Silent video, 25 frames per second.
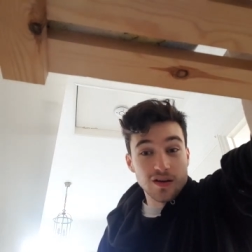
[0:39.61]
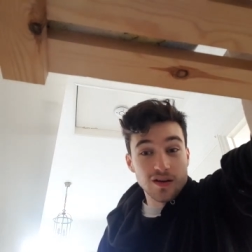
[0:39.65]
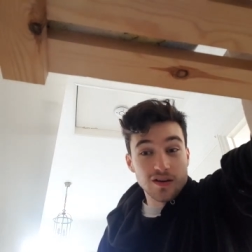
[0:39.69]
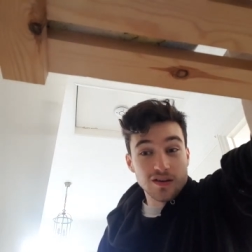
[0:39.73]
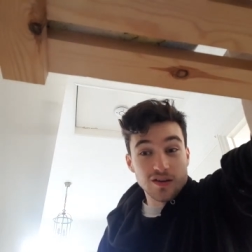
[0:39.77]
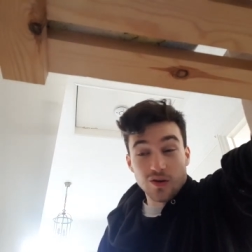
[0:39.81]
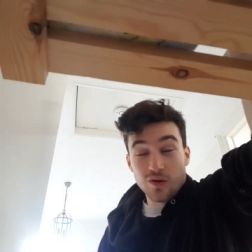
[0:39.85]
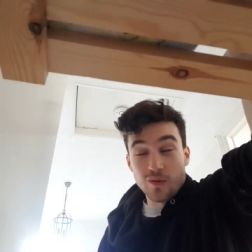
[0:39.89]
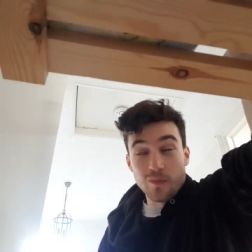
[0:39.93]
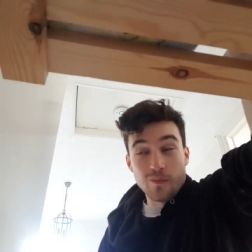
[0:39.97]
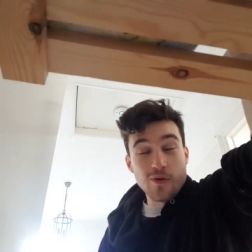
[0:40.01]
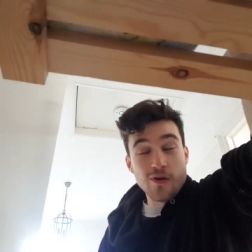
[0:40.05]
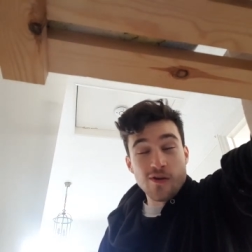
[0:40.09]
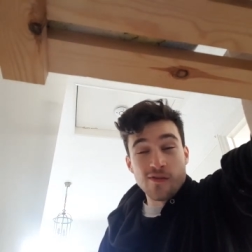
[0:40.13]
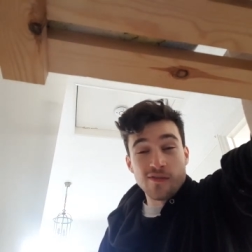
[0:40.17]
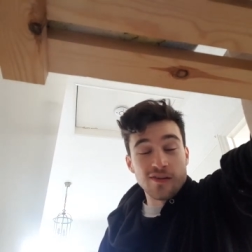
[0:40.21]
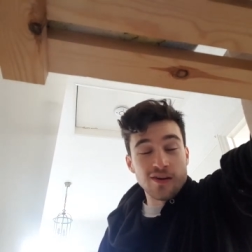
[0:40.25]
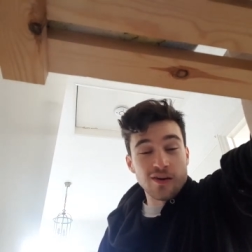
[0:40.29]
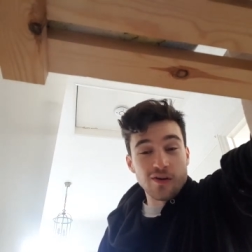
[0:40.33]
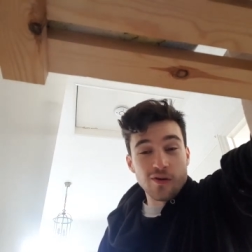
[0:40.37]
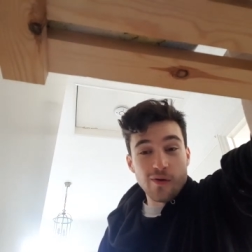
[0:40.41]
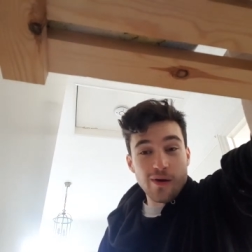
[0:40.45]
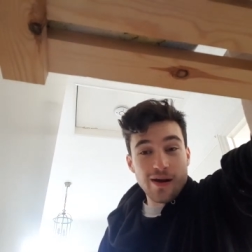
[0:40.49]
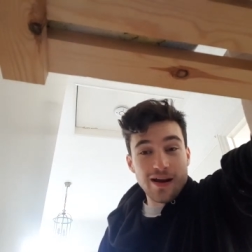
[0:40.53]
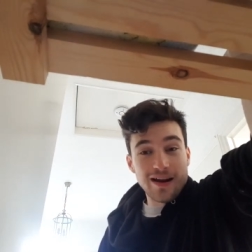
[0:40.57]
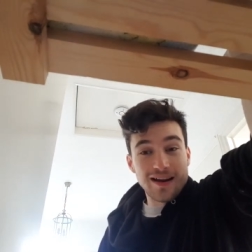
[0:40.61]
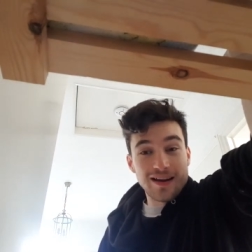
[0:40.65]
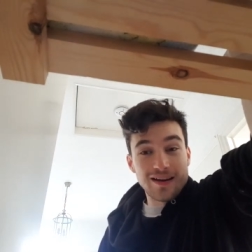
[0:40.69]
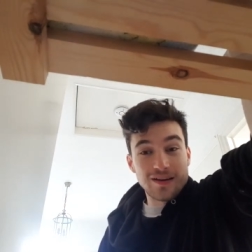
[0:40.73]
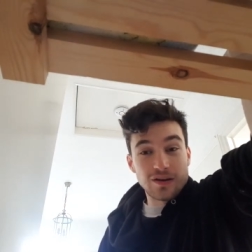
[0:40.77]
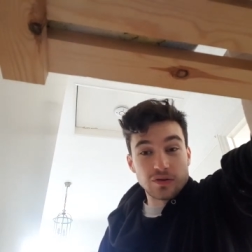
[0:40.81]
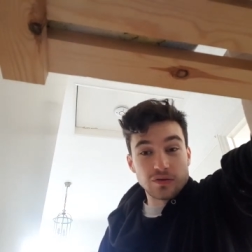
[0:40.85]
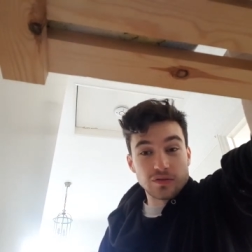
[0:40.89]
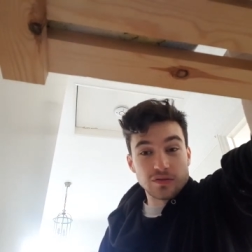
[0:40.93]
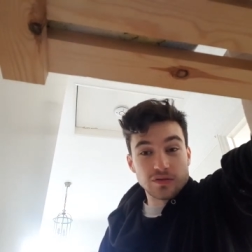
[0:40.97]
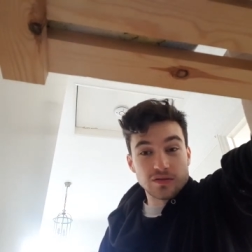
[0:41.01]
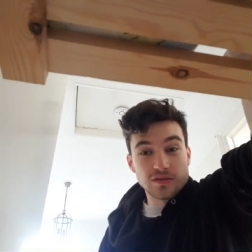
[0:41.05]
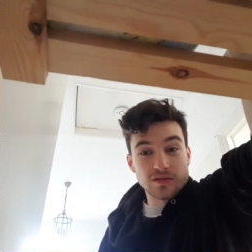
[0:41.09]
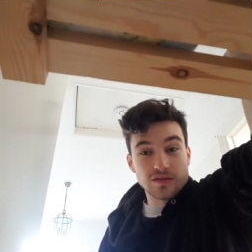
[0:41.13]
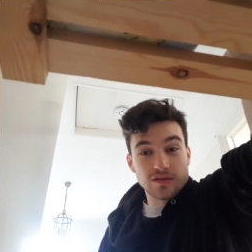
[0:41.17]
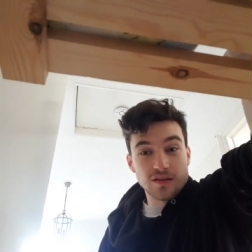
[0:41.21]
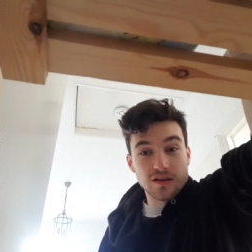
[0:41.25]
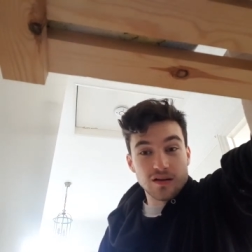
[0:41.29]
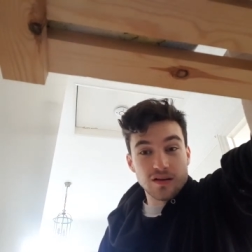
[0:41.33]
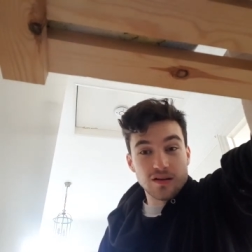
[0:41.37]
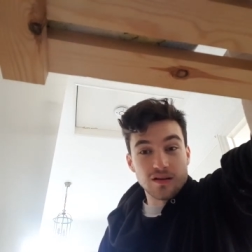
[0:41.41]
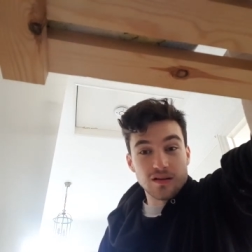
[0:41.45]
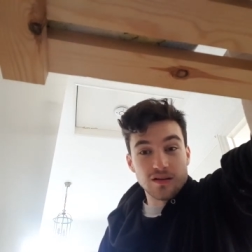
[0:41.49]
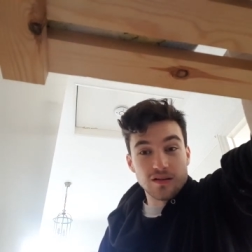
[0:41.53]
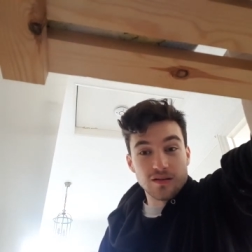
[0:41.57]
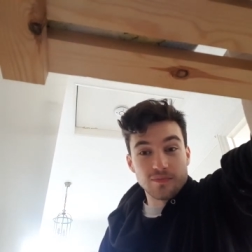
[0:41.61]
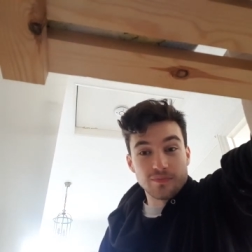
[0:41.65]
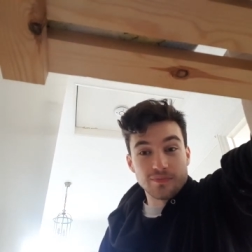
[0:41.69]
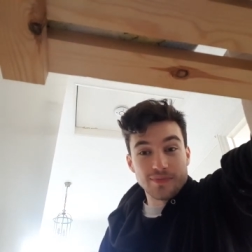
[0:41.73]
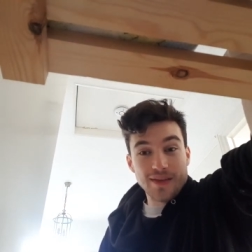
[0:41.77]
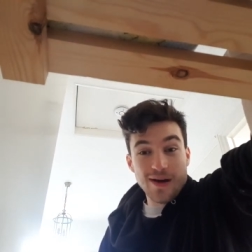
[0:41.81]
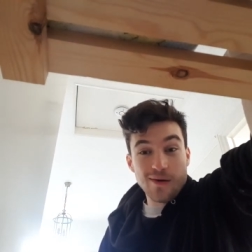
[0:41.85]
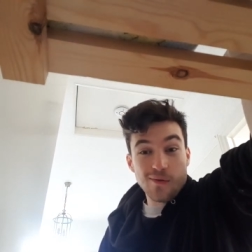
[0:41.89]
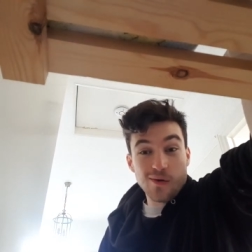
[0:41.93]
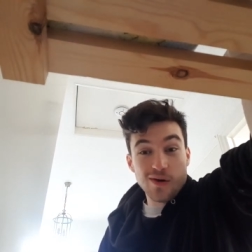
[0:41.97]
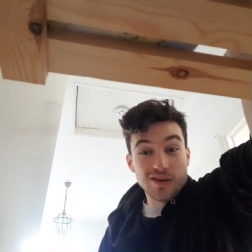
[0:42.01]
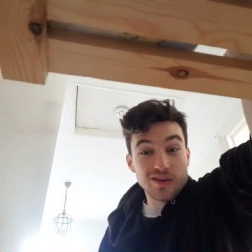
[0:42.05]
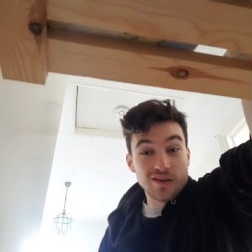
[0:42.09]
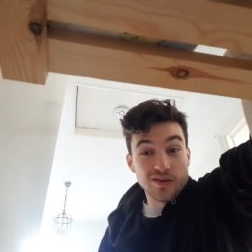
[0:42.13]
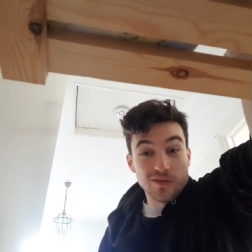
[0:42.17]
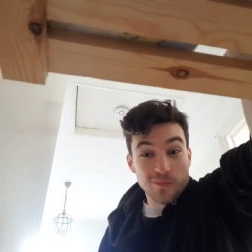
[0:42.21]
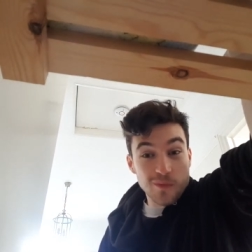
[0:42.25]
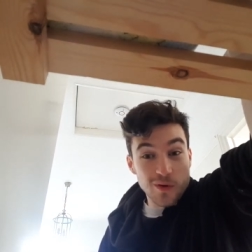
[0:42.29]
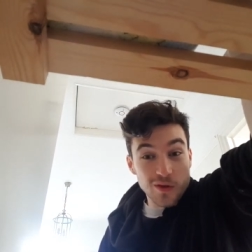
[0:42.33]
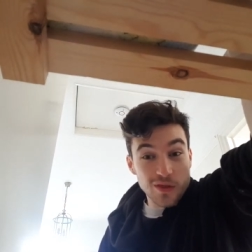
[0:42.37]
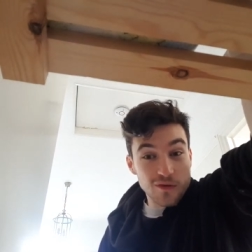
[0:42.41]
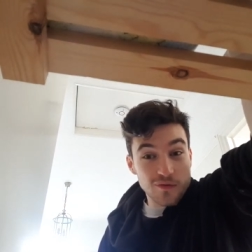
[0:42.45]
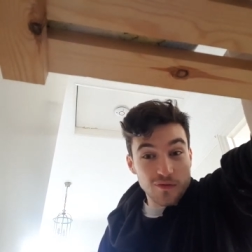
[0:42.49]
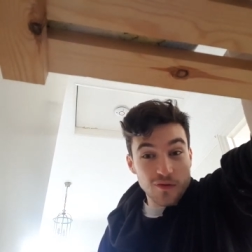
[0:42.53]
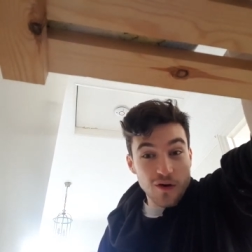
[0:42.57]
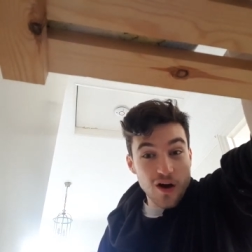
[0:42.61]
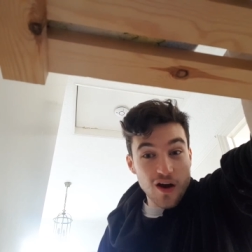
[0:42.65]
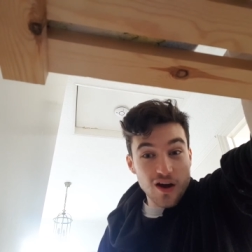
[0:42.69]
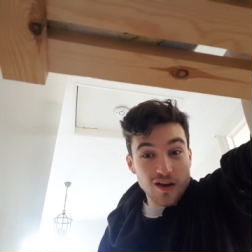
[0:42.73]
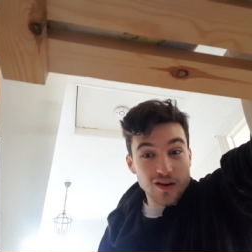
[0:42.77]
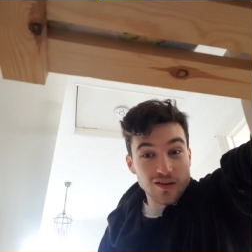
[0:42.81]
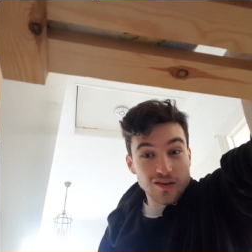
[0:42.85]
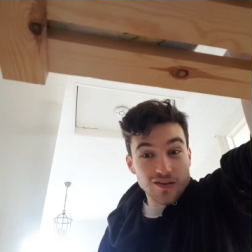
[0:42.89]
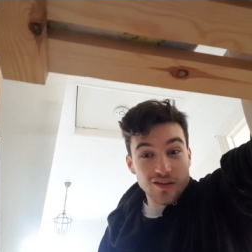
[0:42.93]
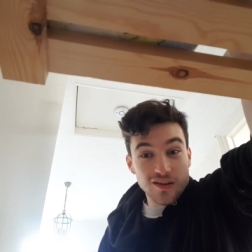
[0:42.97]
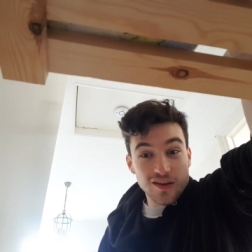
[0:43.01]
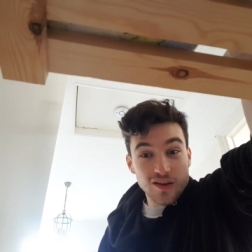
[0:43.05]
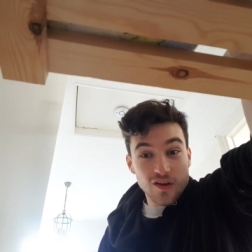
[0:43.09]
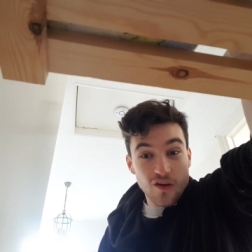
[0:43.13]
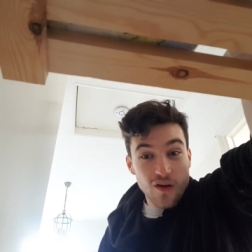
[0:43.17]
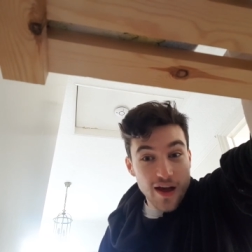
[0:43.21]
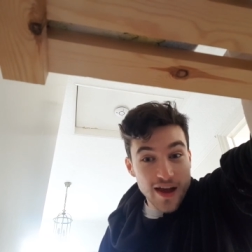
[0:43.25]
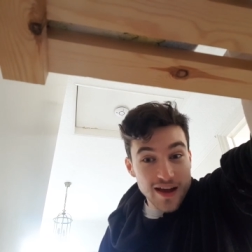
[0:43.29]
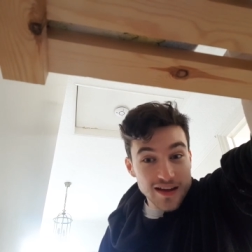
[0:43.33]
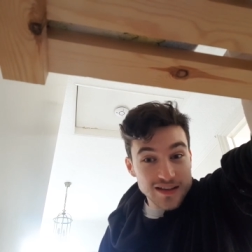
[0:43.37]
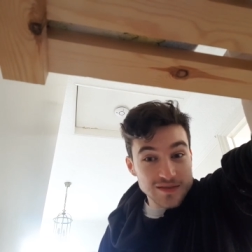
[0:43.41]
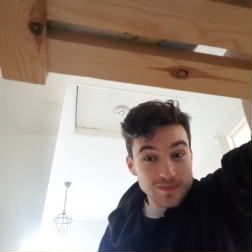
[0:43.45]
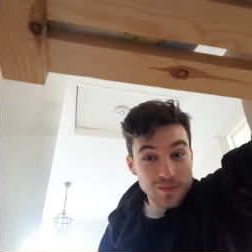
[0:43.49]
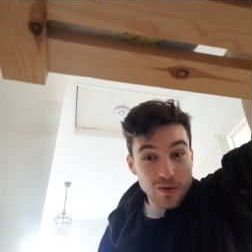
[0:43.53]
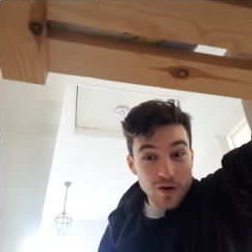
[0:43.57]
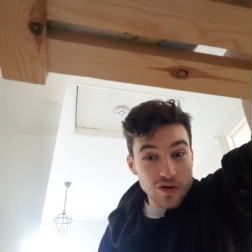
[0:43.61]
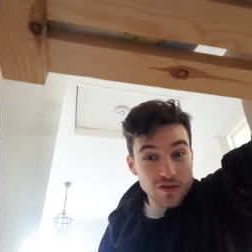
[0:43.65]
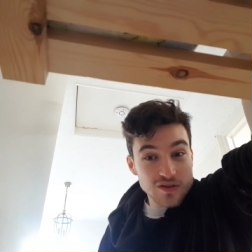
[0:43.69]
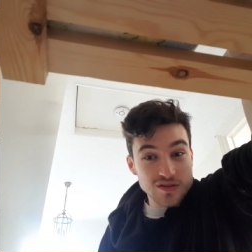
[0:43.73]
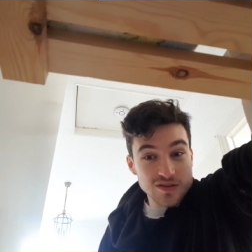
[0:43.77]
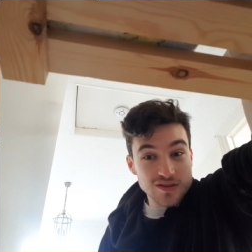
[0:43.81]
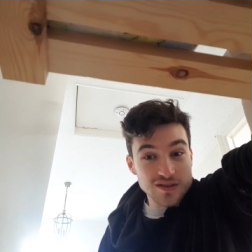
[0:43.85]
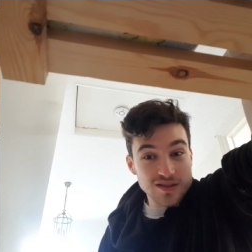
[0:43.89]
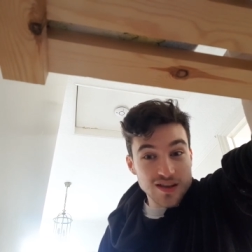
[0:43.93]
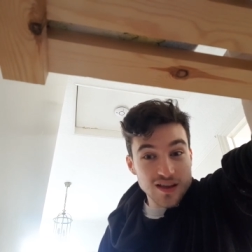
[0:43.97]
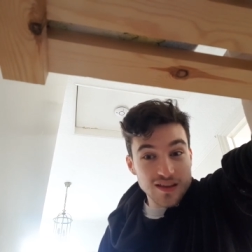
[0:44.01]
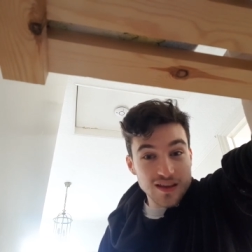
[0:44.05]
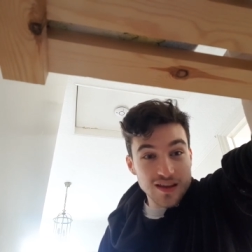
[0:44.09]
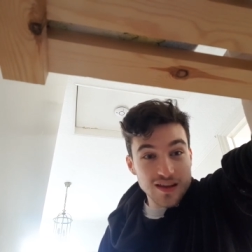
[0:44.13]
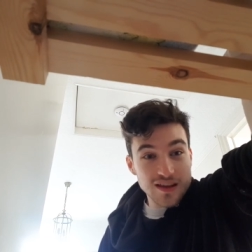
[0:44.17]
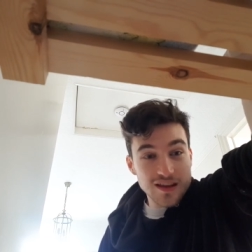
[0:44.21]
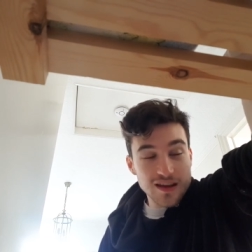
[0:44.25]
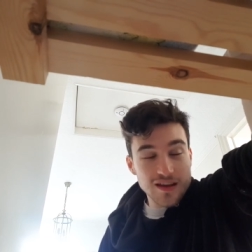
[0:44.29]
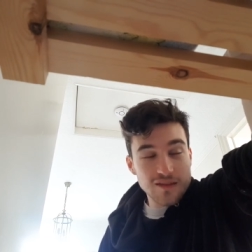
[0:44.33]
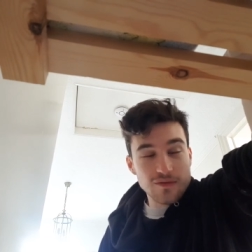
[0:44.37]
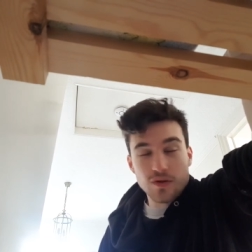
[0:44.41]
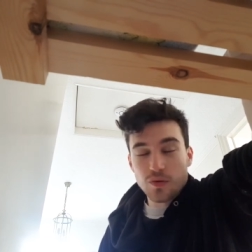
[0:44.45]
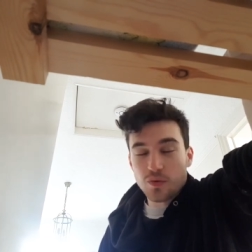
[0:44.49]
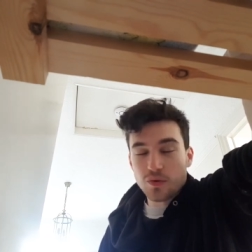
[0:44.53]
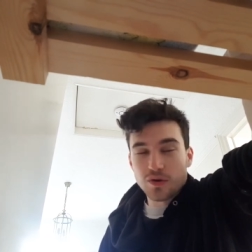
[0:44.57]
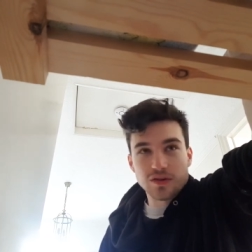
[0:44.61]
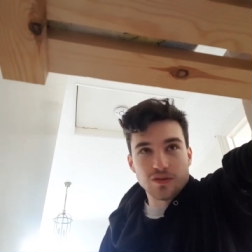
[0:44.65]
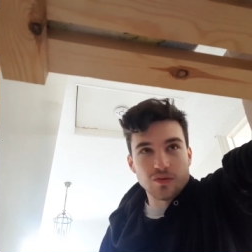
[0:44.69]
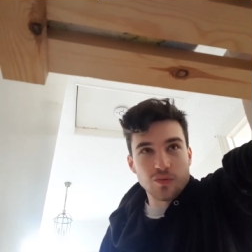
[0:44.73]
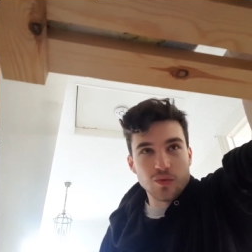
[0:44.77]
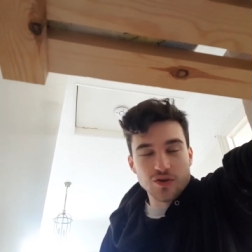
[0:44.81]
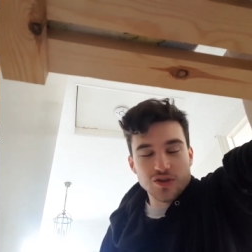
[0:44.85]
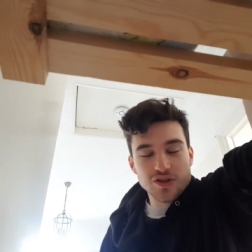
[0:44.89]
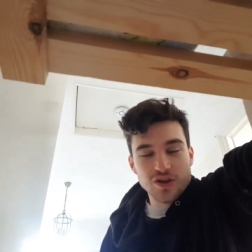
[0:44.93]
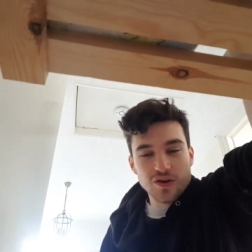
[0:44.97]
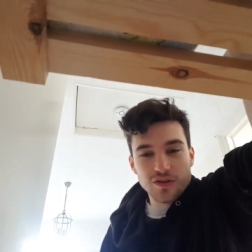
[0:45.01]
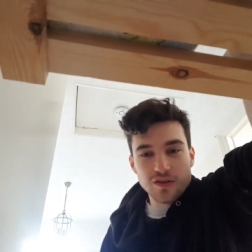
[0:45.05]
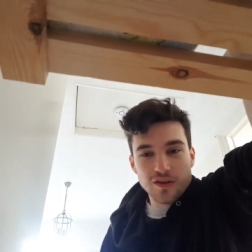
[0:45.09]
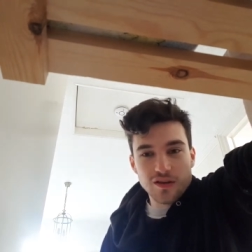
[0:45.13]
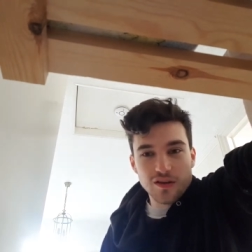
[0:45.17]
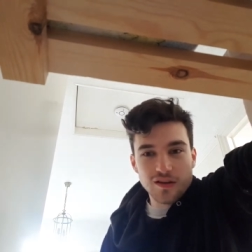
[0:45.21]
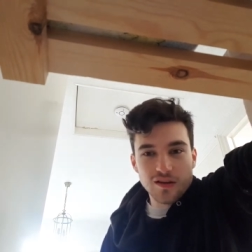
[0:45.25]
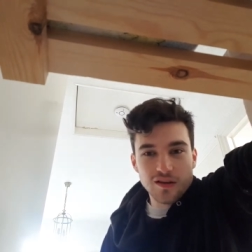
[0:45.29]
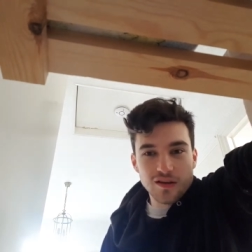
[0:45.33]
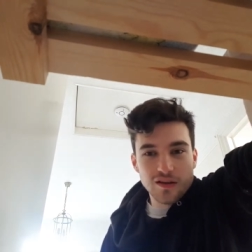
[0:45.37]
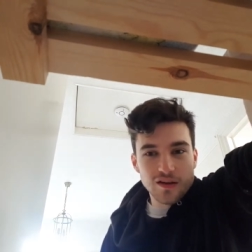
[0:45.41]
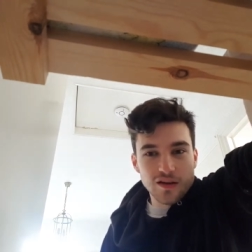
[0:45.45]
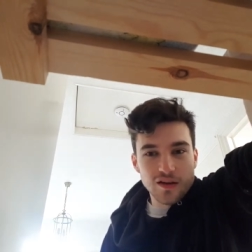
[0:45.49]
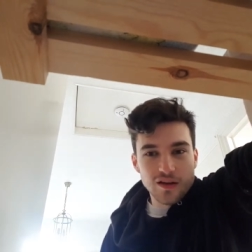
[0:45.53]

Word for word: You can move it around. Um, that way you could put the file on like your Xbox or something if you wanted to watch it on the